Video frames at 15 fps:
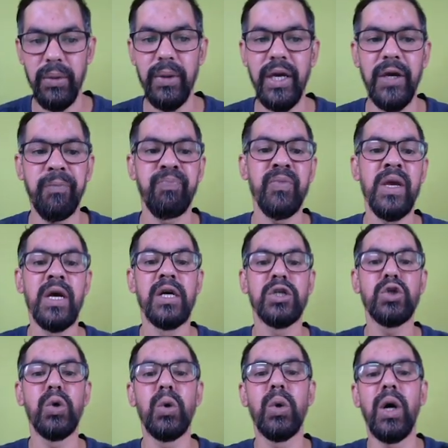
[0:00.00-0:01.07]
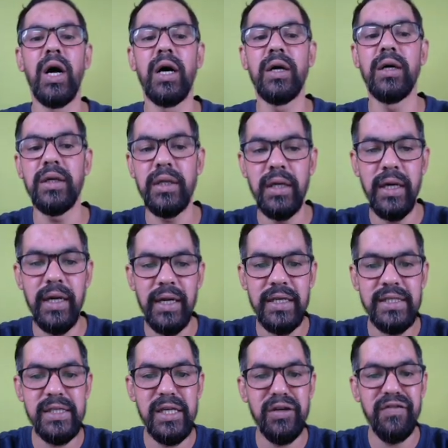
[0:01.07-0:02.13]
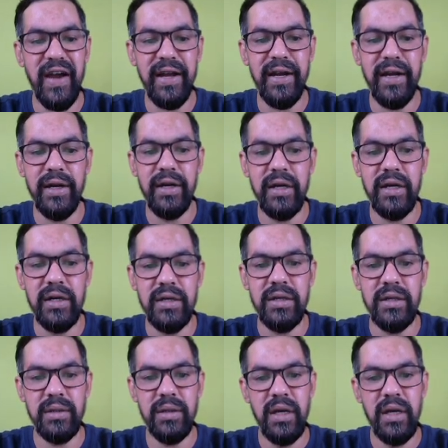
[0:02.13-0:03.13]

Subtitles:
Okay, so it is defined under